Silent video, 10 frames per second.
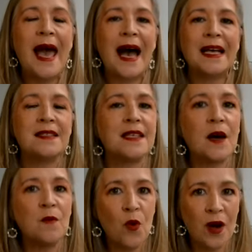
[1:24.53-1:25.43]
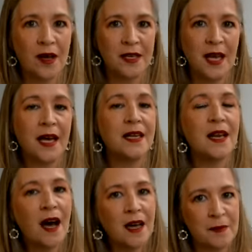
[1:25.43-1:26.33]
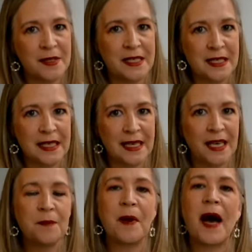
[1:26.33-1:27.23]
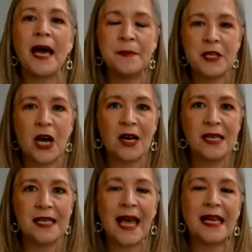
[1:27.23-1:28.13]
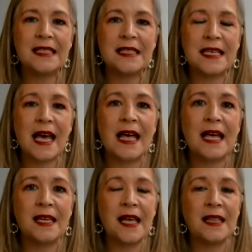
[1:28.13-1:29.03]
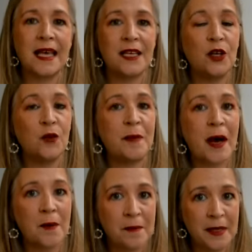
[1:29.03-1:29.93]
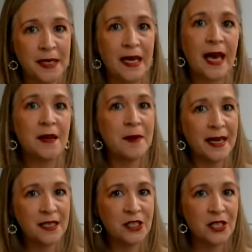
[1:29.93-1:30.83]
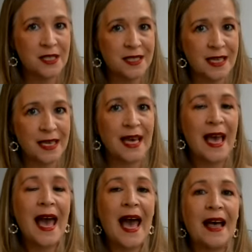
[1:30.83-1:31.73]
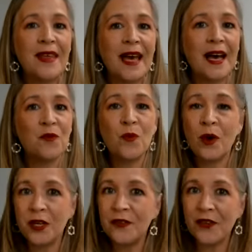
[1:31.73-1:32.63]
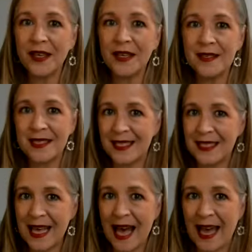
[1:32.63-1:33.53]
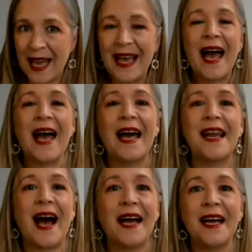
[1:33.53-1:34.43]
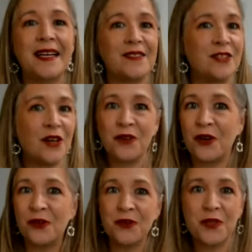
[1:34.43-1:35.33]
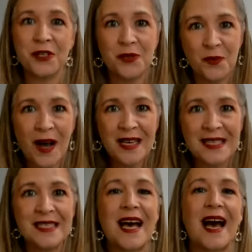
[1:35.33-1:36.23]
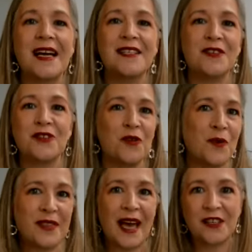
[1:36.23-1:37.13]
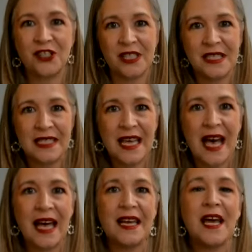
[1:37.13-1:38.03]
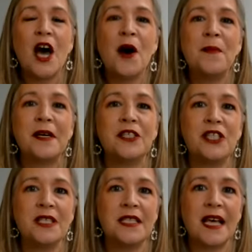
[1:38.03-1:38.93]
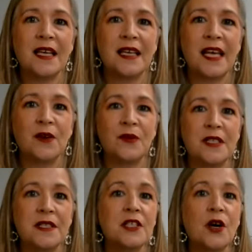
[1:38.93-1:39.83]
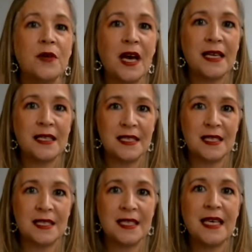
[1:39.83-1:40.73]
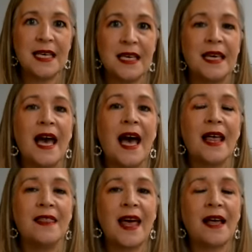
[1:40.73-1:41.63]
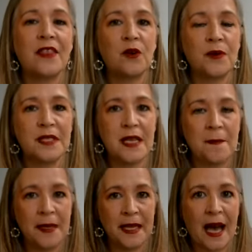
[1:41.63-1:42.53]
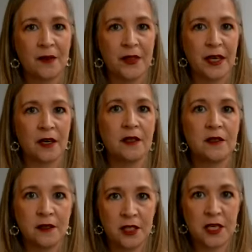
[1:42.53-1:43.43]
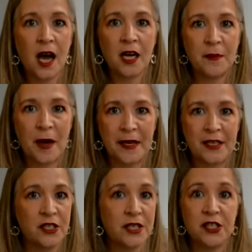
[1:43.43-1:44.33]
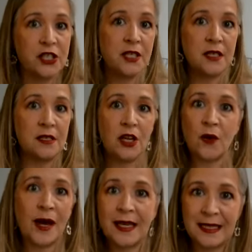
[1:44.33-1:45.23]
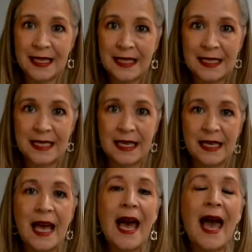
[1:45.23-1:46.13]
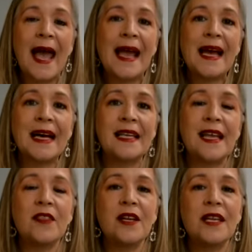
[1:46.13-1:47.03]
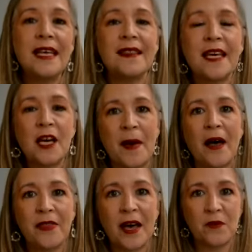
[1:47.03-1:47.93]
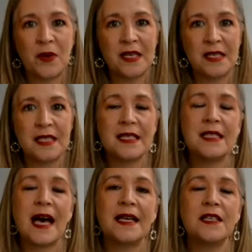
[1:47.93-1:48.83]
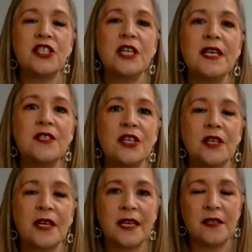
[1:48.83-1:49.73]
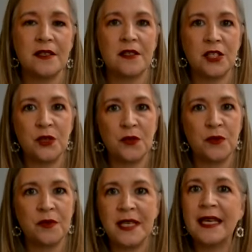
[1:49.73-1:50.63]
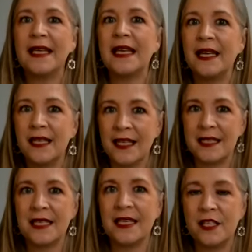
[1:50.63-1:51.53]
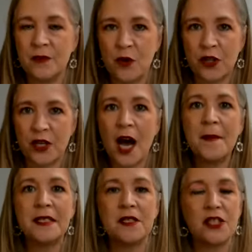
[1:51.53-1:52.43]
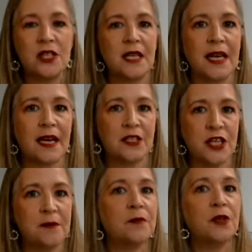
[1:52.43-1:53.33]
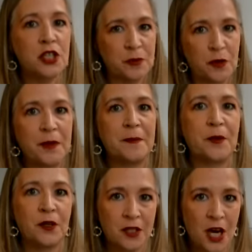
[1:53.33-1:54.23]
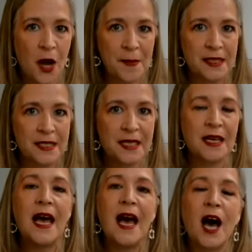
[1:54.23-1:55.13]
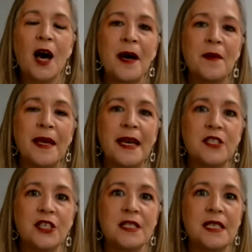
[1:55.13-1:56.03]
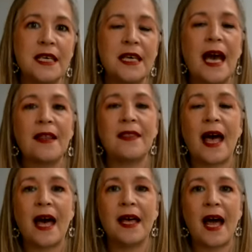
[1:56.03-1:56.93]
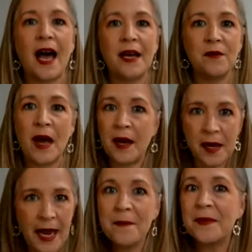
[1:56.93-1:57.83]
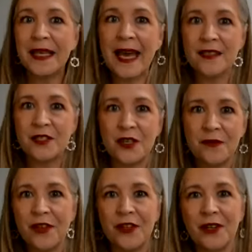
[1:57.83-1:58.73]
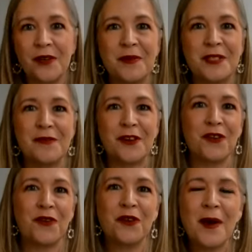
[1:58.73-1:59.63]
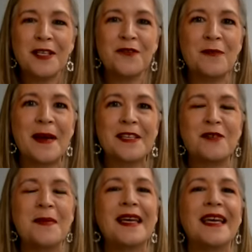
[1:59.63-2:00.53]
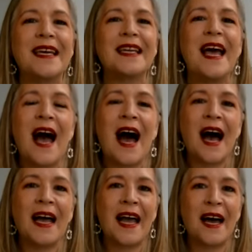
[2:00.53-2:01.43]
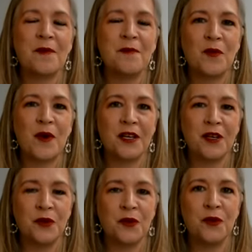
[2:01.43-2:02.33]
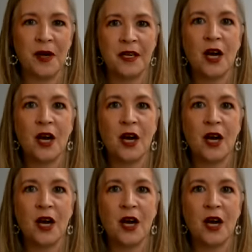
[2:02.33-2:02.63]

And someone anonymously piped on and said they knew about me and my agency. And they had wonderful things to say. And I don't know who this was, I don't know what they actually said, but she said it was so nice to see that there was somebody out there to talk about my agency because she didn't know I existed. And the neat thing about that was is that she took it into digging in and listening to more of the comments. And she said actually multiple people commented about my agency and that I, I am the answer for the Pacific Northwest for matchmaking. I am the one who